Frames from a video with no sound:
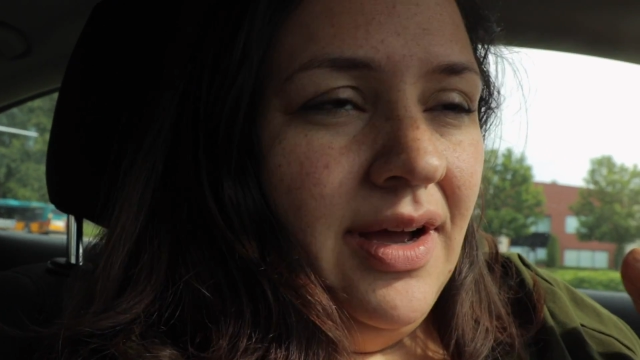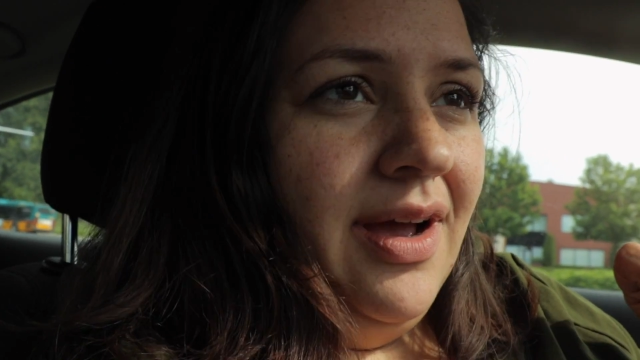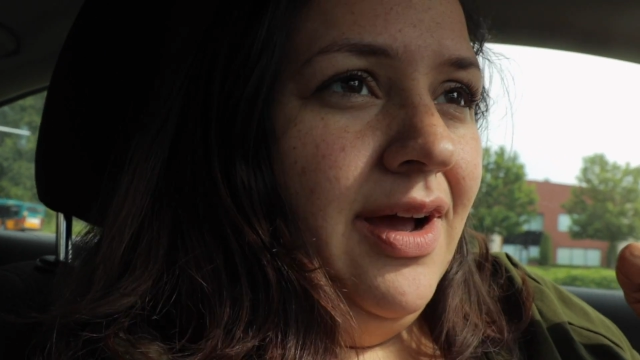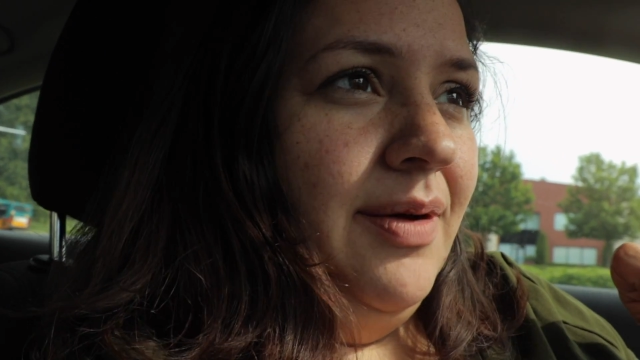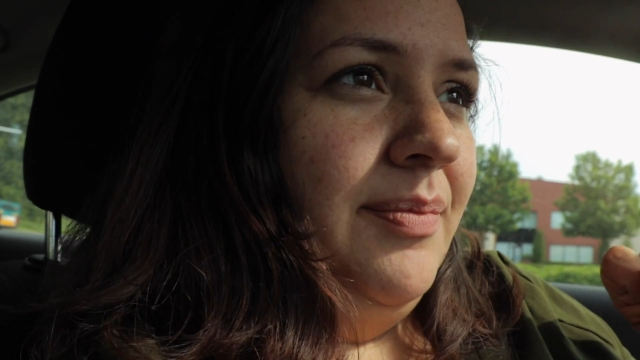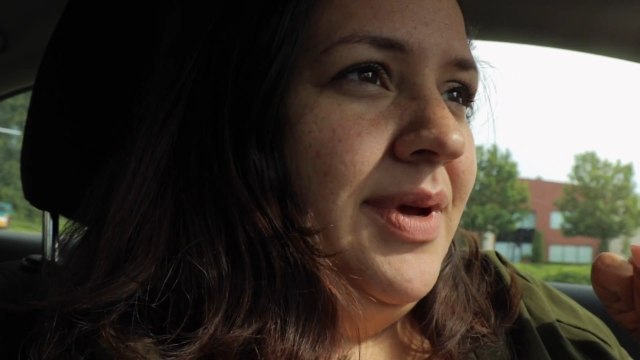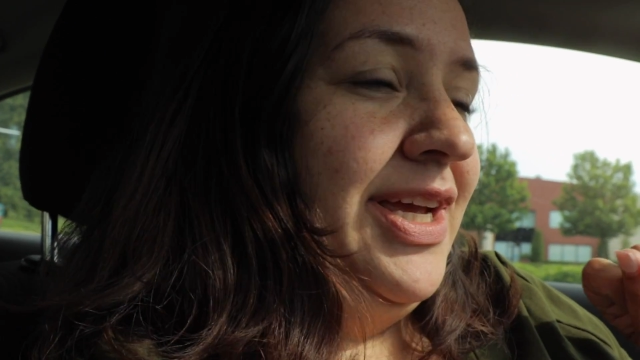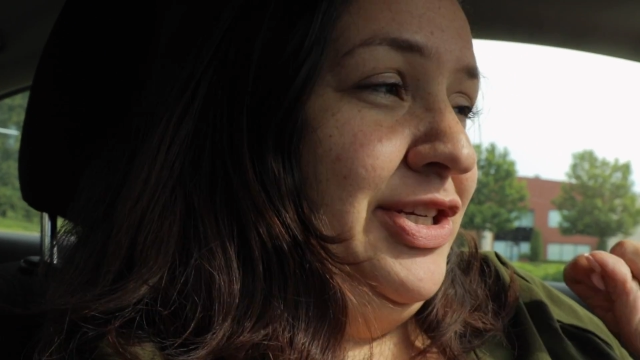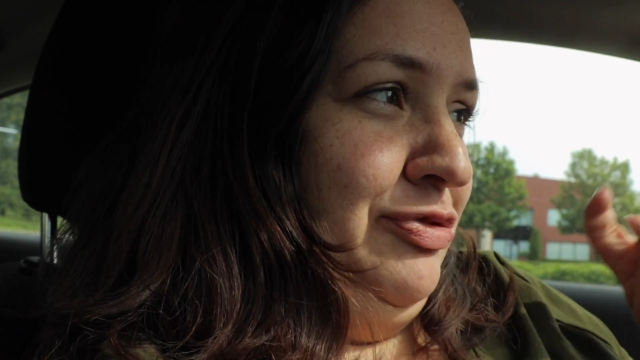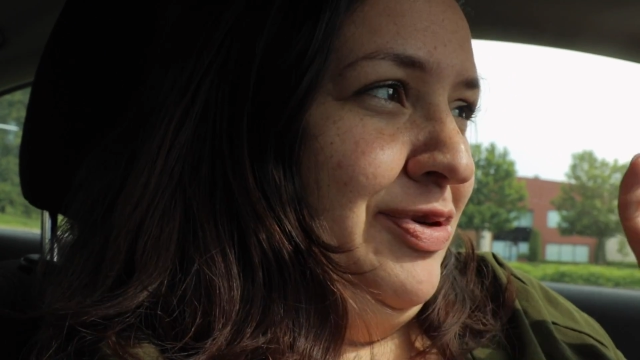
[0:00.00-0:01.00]
Um,
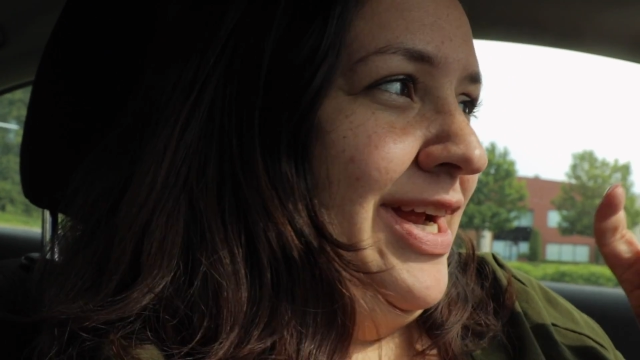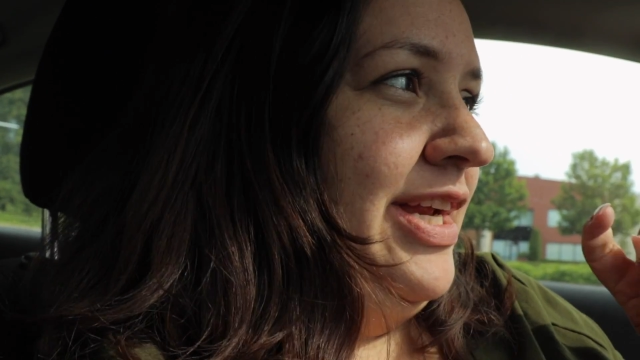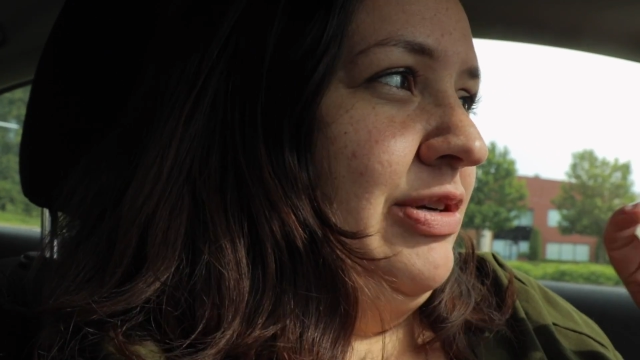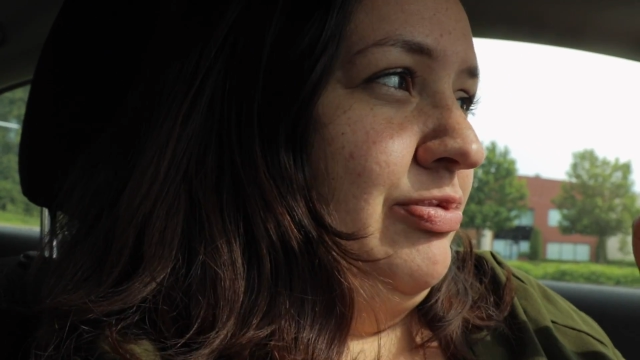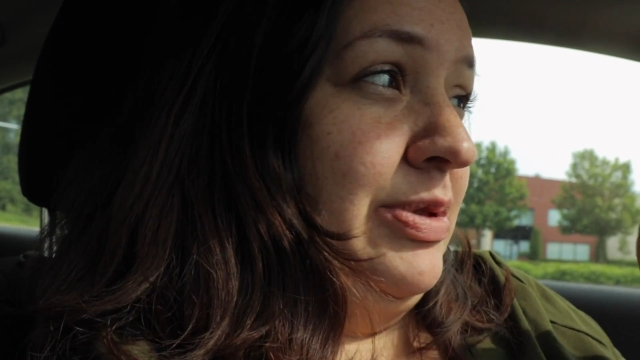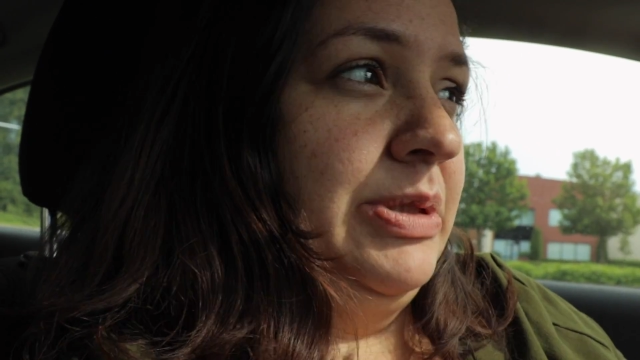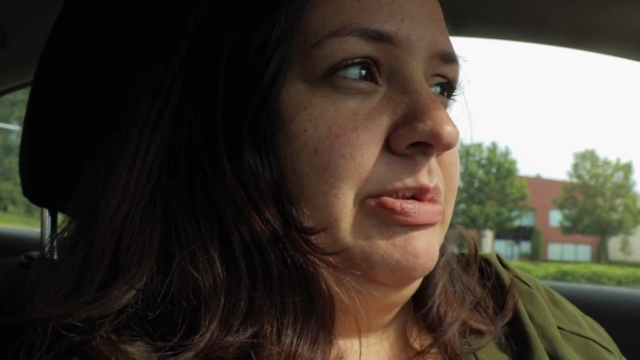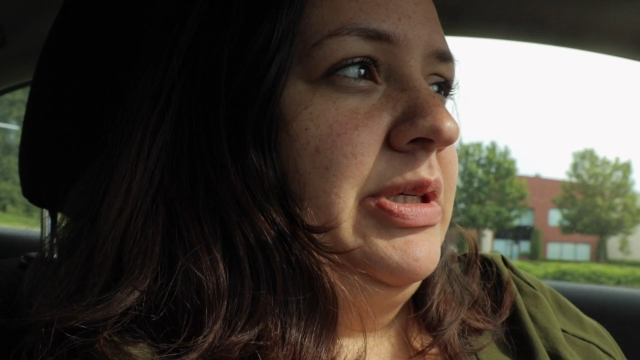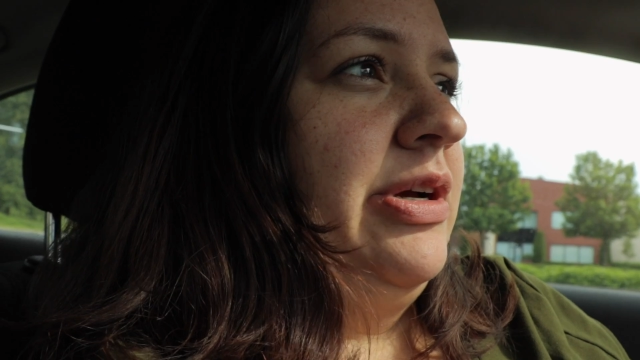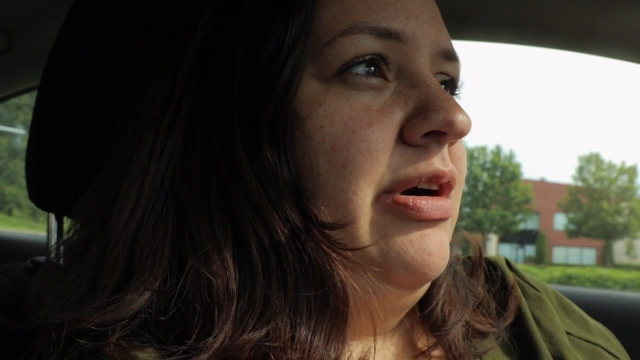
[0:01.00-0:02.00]
it rained really,
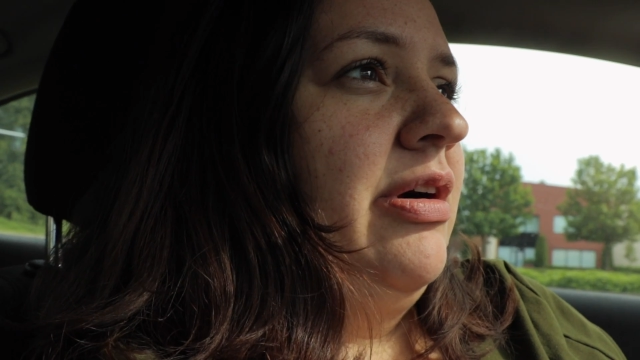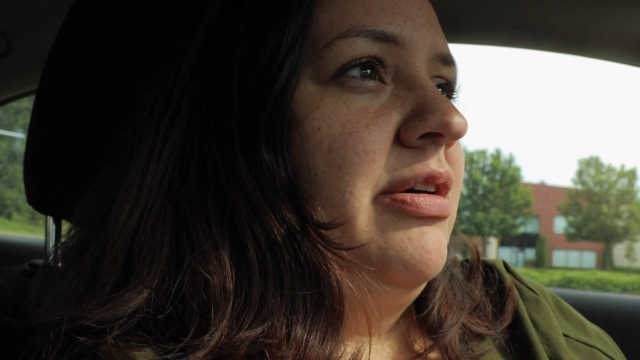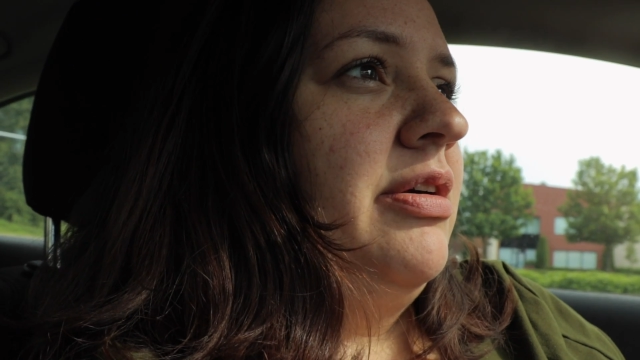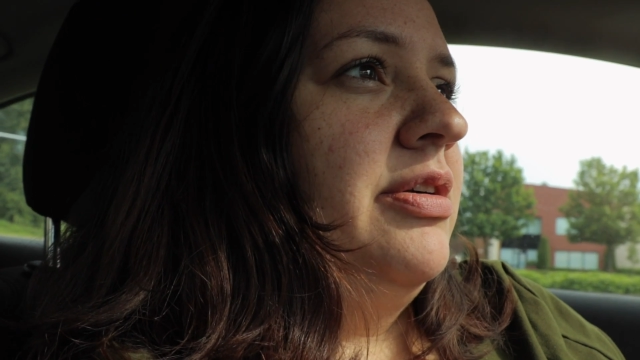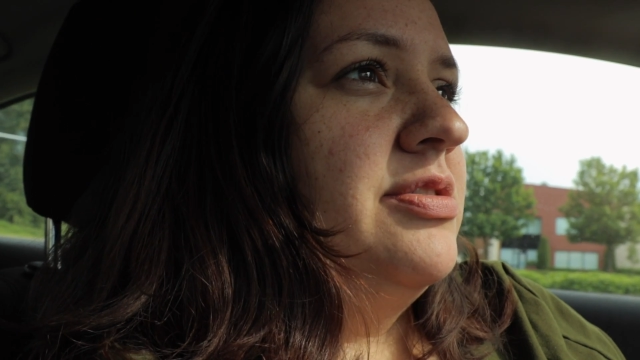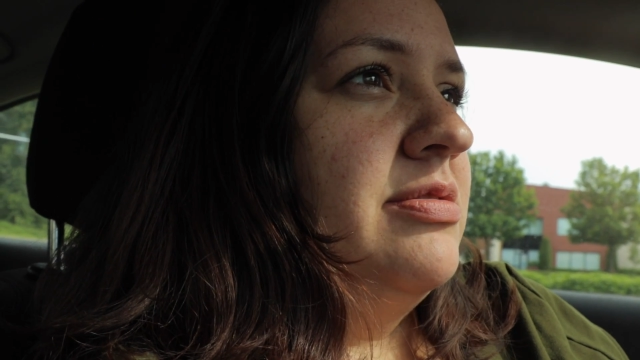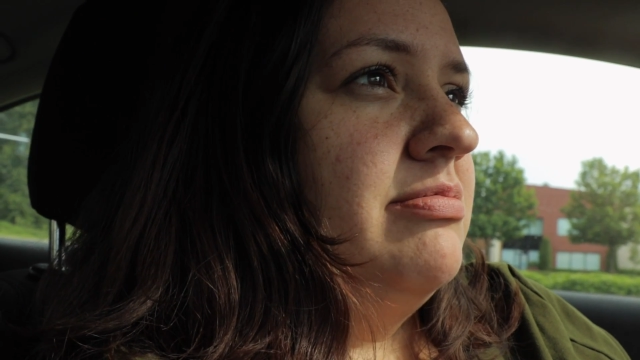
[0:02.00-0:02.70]
really hard